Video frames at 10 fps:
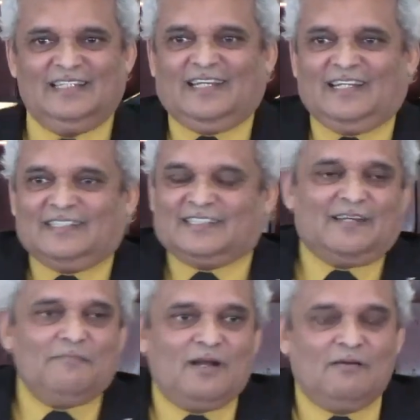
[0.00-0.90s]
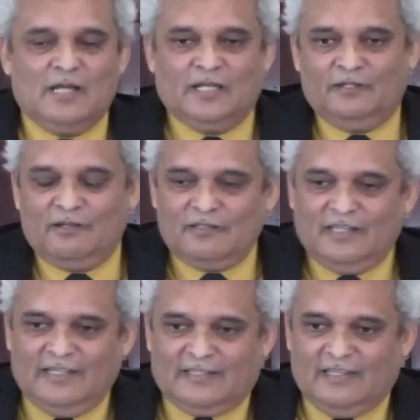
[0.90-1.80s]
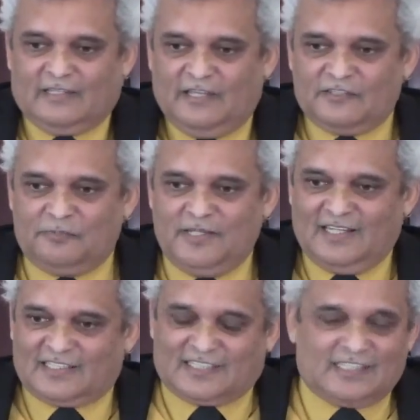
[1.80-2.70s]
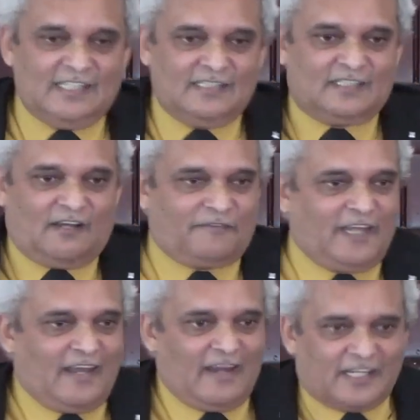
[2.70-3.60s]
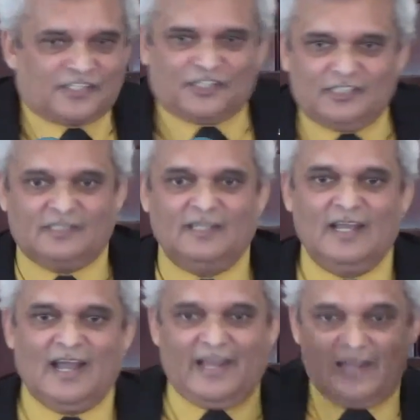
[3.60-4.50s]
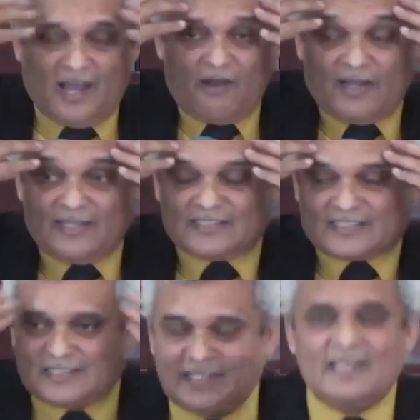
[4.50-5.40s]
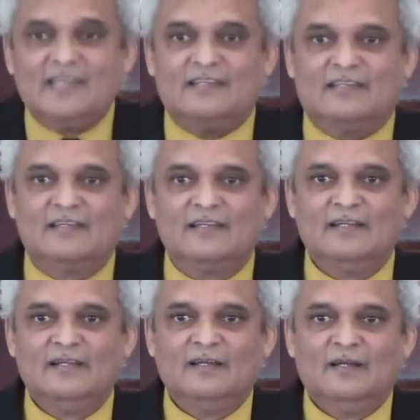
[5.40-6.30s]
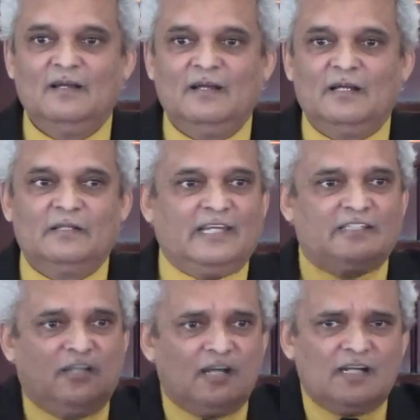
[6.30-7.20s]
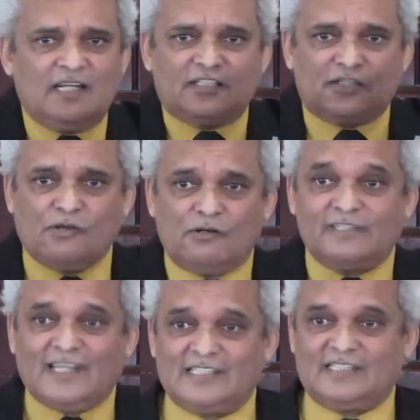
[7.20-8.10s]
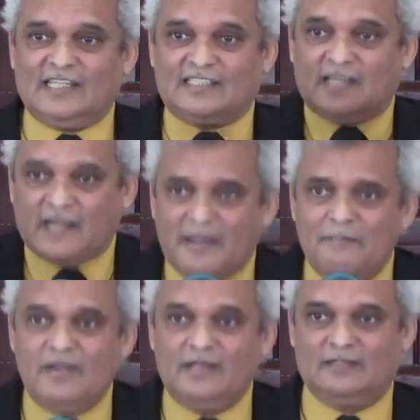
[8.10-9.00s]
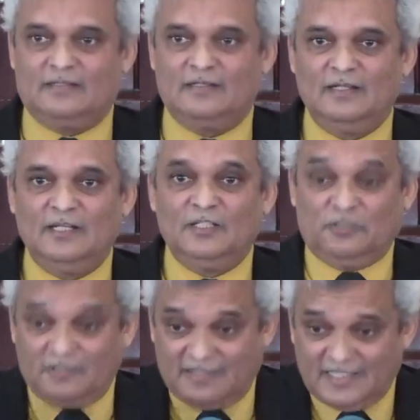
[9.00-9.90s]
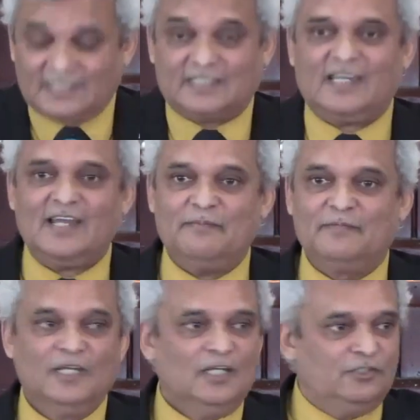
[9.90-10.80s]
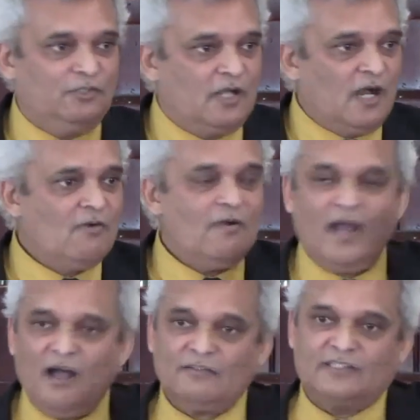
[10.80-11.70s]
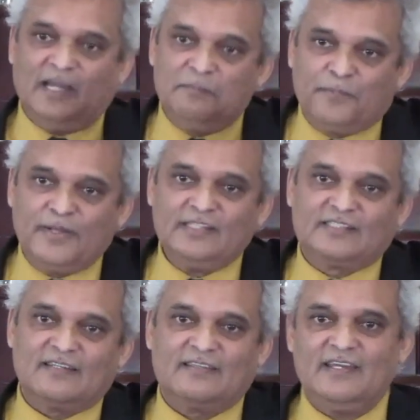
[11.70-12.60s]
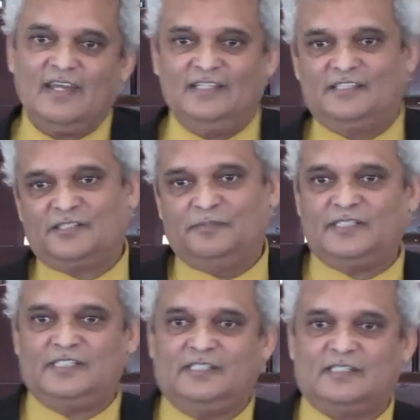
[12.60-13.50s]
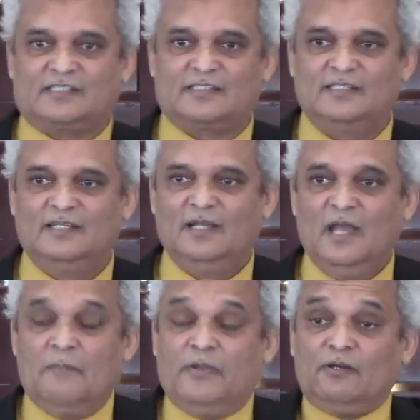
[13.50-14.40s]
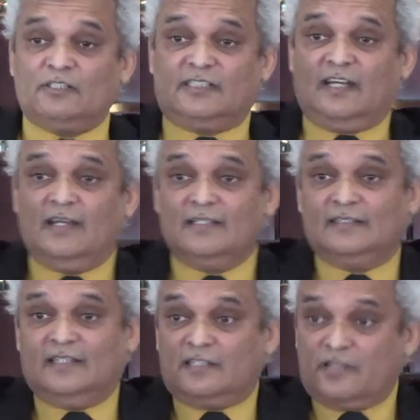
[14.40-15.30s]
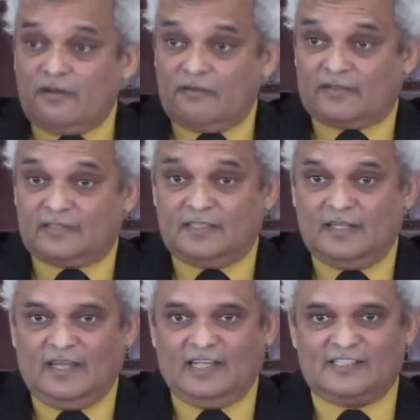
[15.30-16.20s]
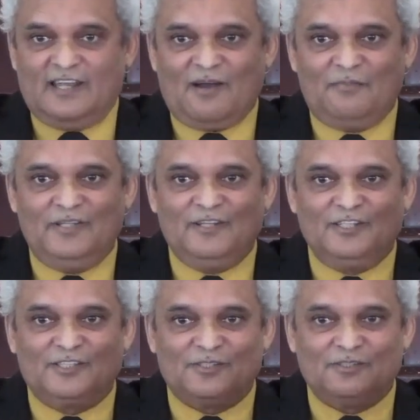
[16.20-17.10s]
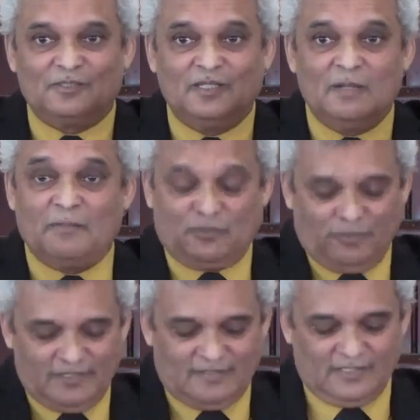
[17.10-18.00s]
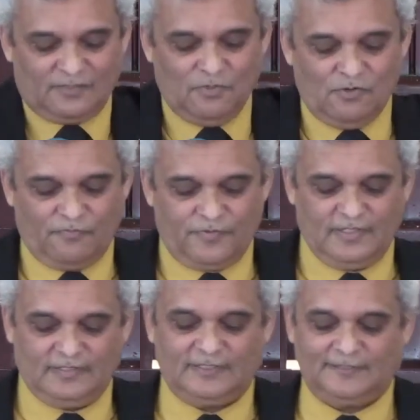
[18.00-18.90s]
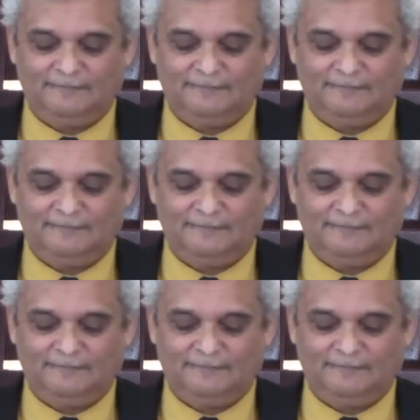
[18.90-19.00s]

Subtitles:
And somehow, you know, it gives me a sense of direction. I now understand that God has called us as a remnant to this time to go out and preach the three angels' messages, because the truth has now been restored. But wait, there's more, friends.